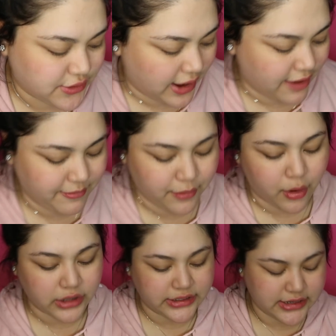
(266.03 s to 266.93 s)
so I have my
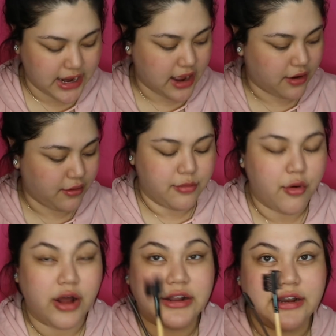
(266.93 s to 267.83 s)
water now.
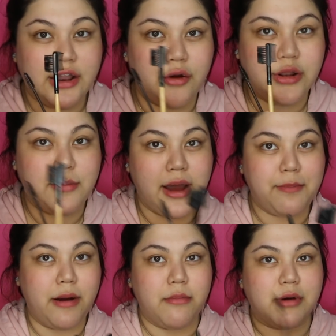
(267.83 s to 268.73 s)
Kumuha na rin ako ng mga
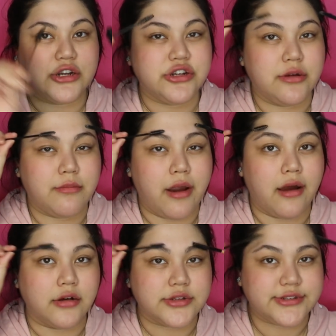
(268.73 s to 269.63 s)
pang-brush ng
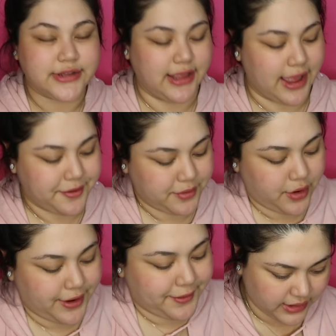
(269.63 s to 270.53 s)
brows. Ayan,
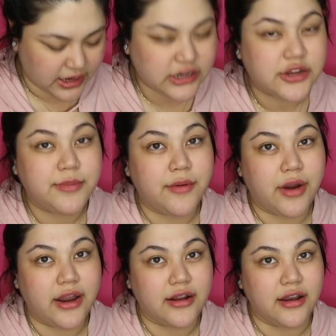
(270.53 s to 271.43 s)
okay. Wait, I should be
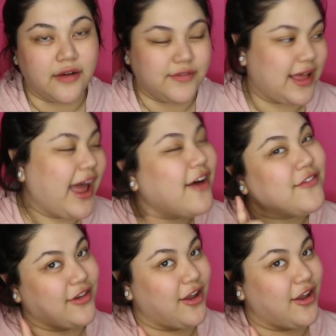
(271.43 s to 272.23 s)
wearing gloves. I have